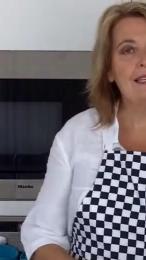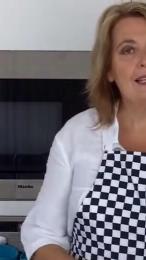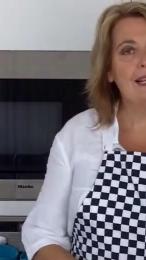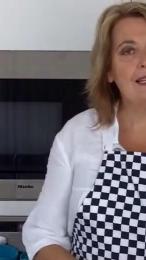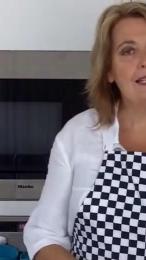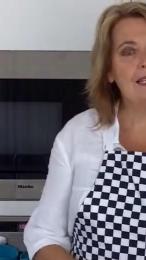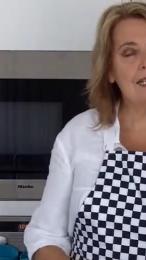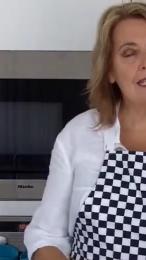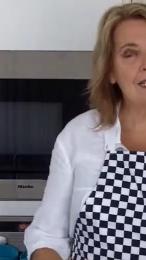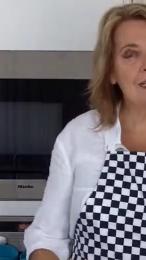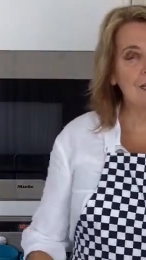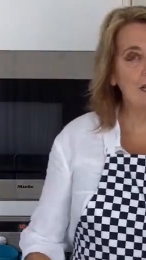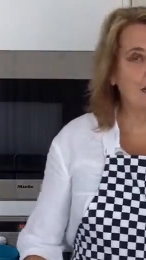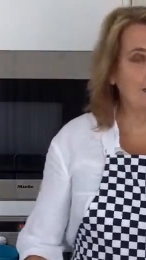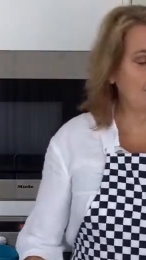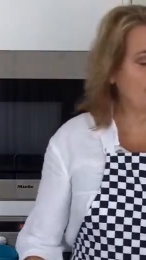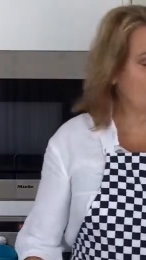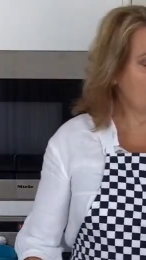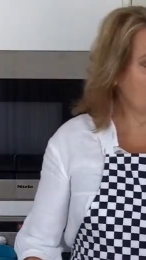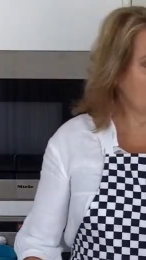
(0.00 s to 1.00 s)
Now these
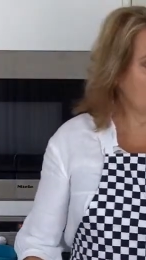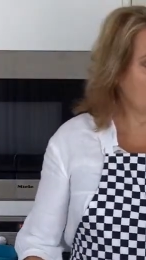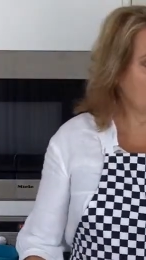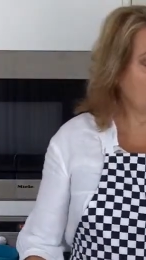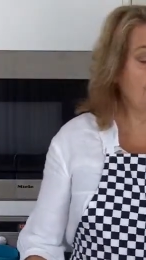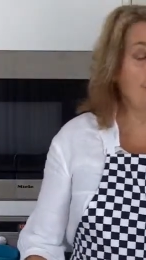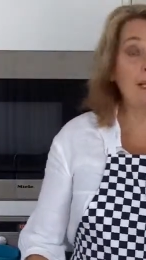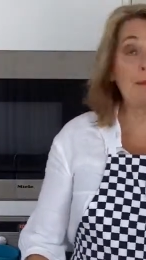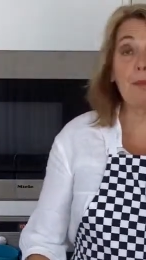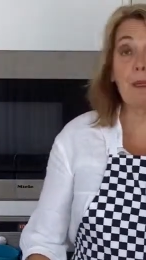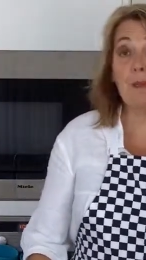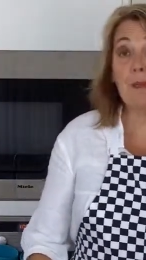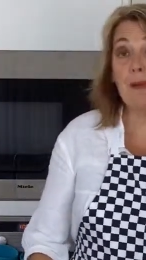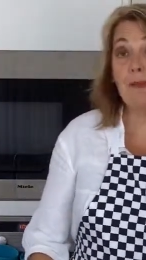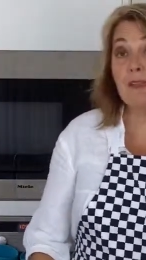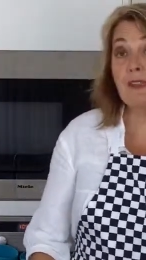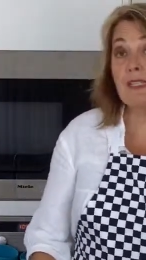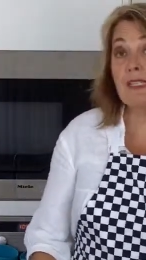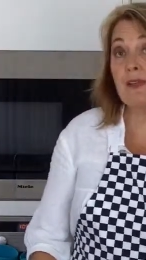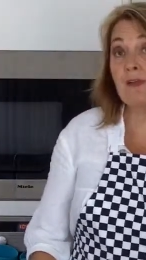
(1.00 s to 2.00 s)
blackberry
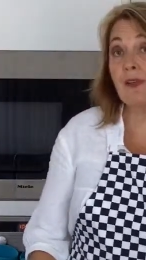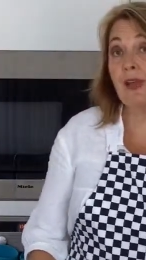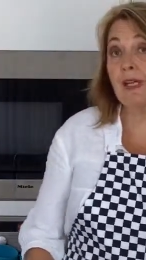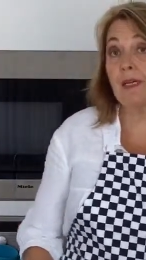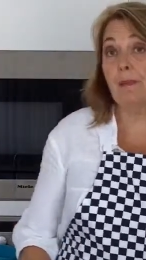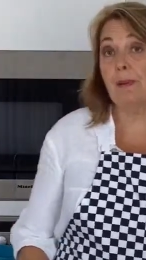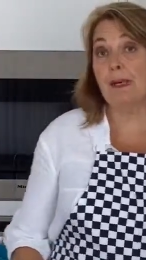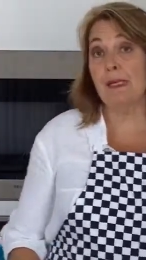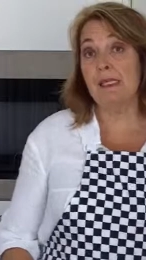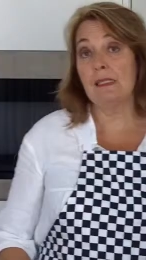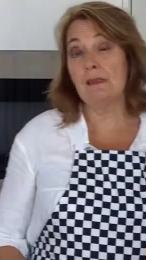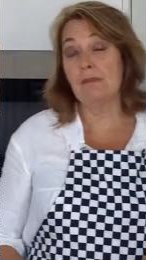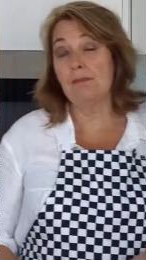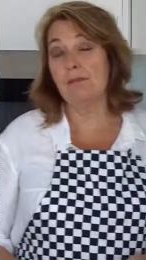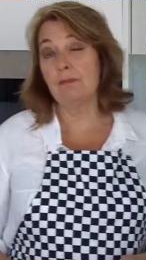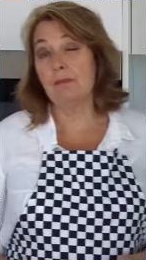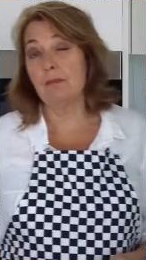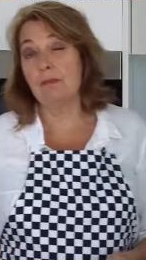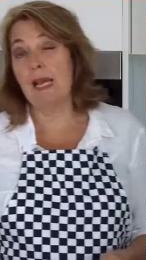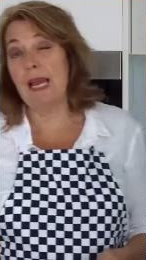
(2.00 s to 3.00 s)
muffins have had about
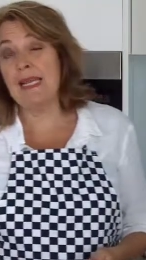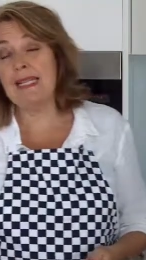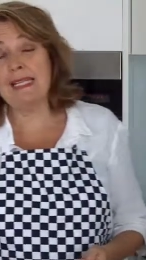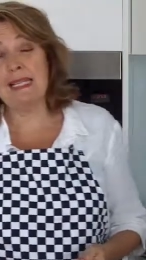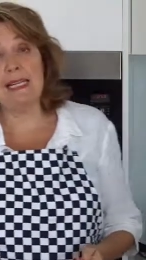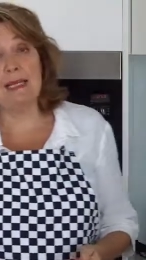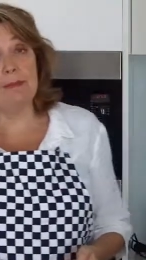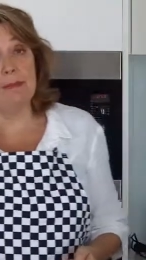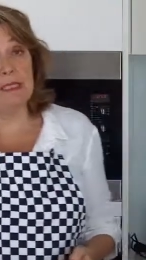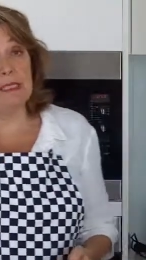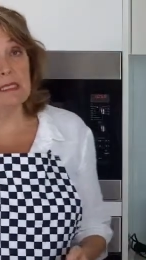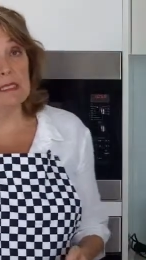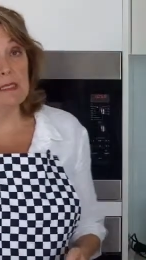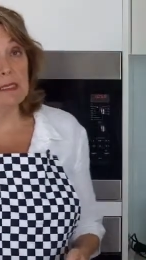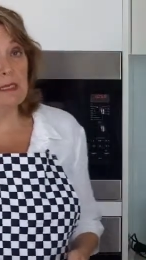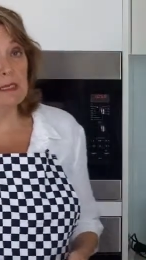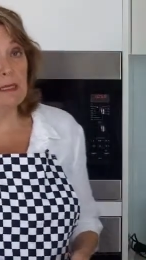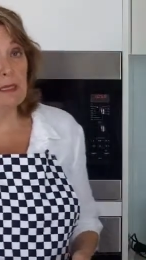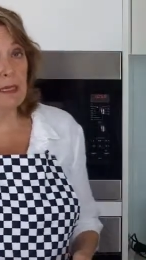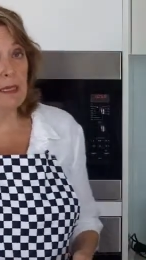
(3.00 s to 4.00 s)
18
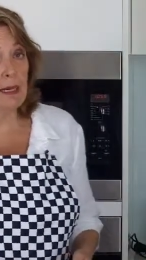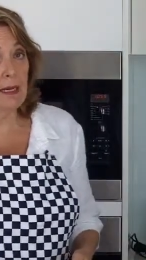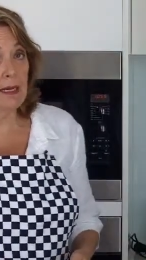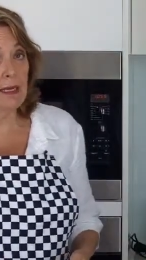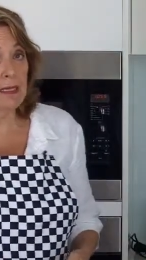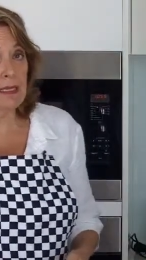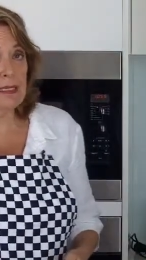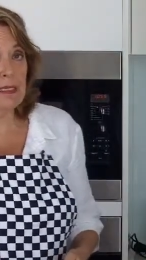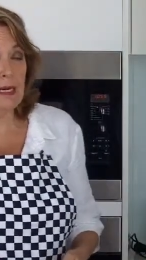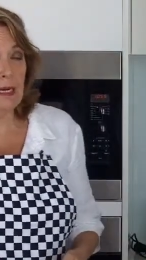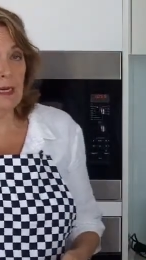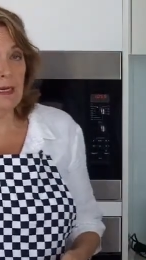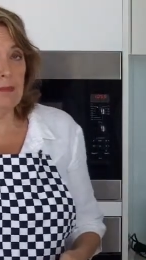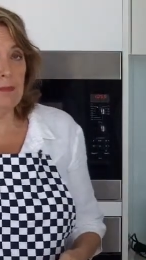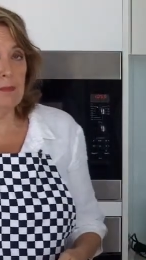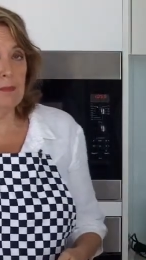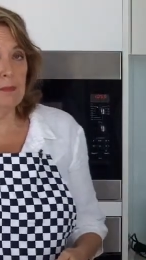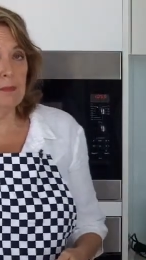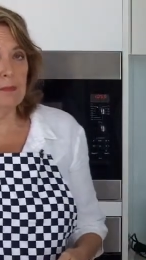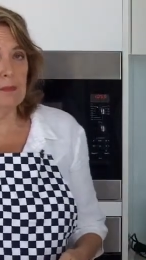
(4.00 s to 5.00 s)
minutes this
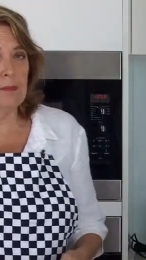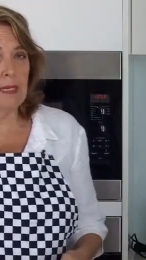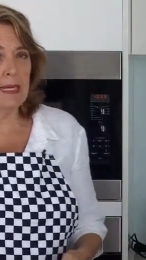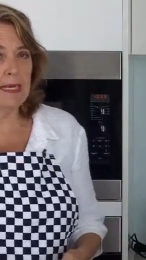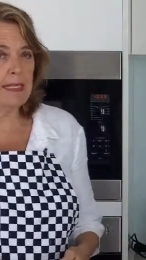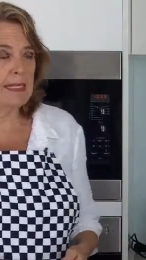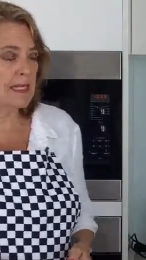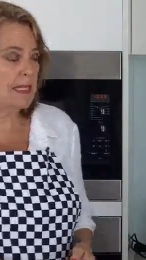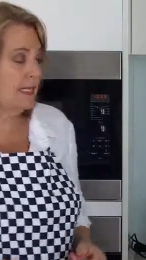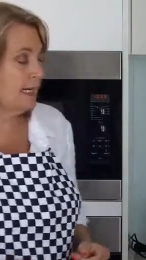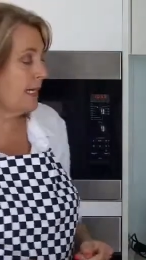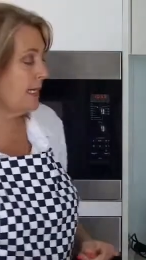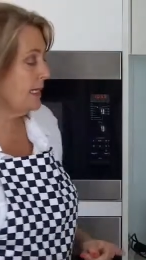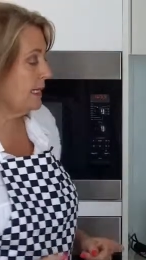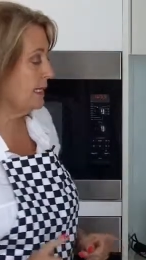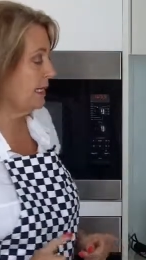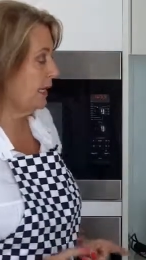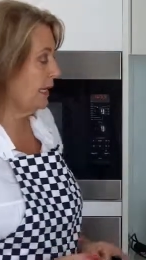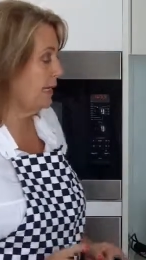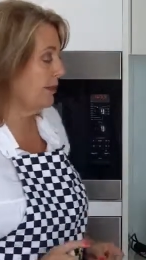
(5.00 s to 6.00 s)
time, 18
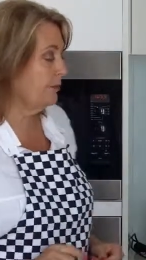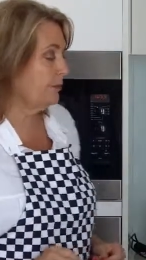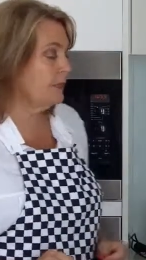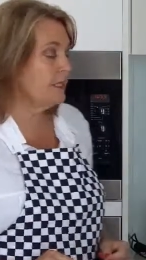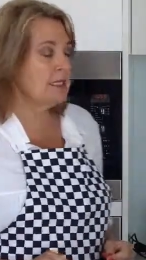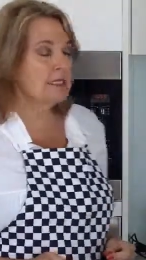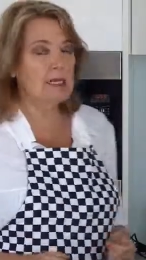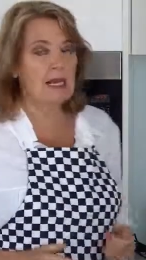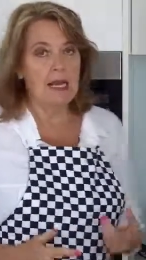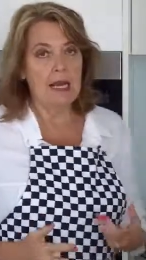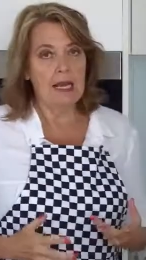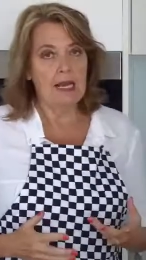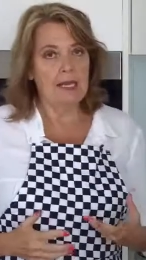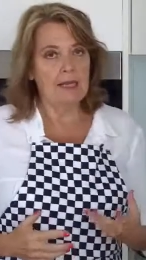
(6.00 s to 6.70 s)
and a half minutes.